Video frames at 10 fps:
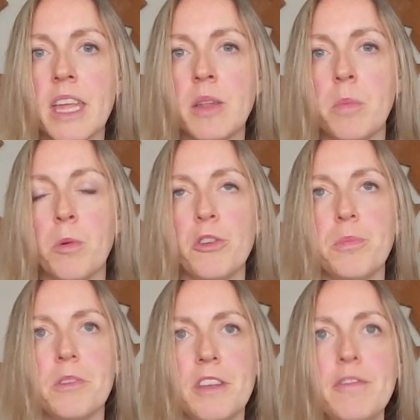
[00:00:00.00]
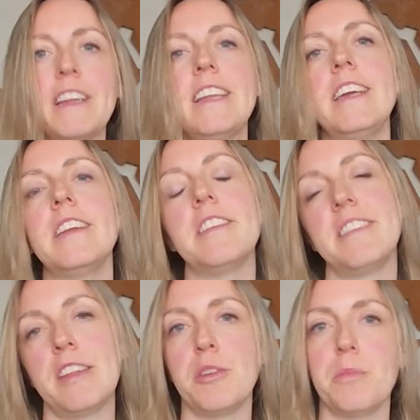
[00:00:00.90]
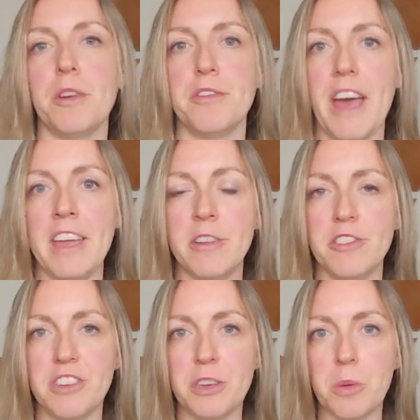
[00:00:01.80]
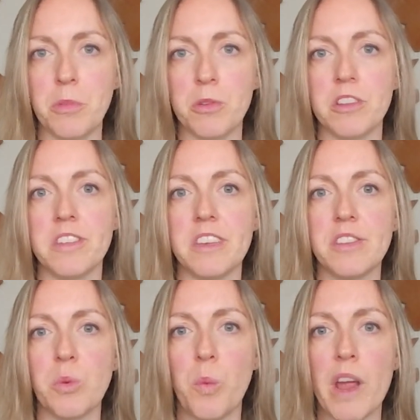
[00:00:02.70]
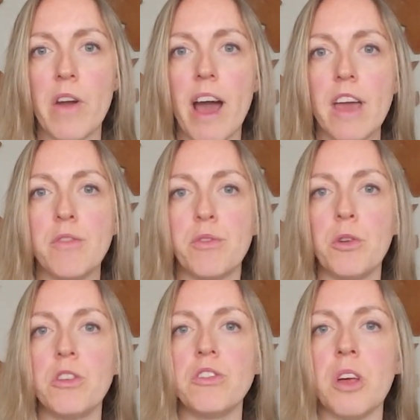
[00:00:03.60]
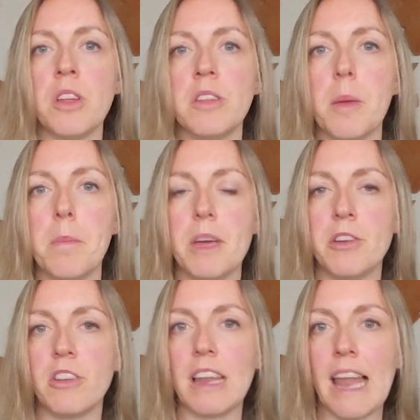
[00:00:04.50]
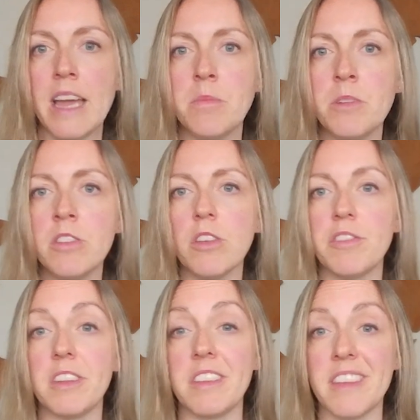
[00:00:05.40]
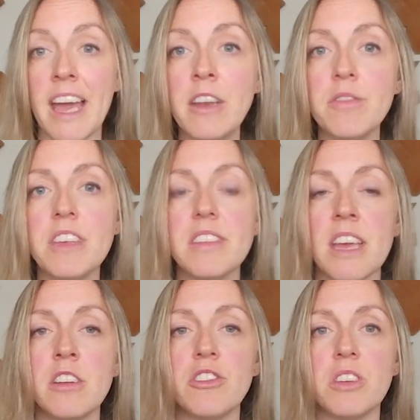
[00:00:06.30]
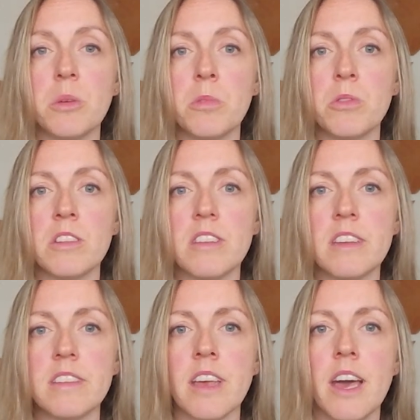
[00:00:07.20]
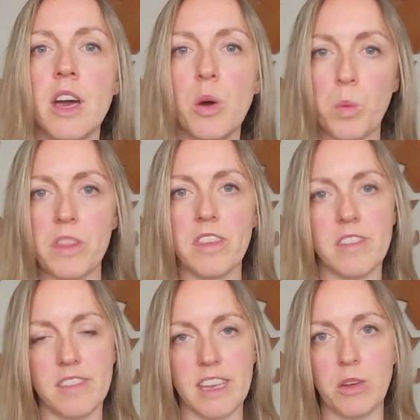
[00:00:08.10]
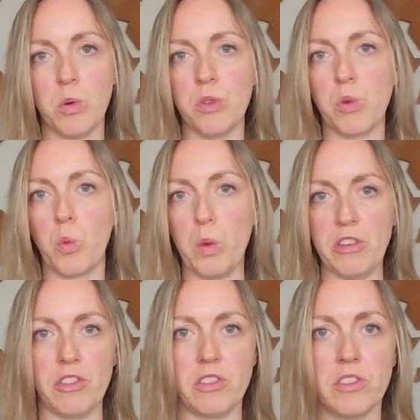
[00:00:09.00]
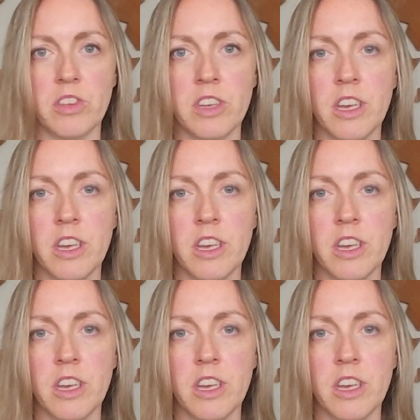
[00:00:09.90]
and more specifically the setup of energy communities, where I focus on better alignment of the design of these energy communities with stakeholder wishes.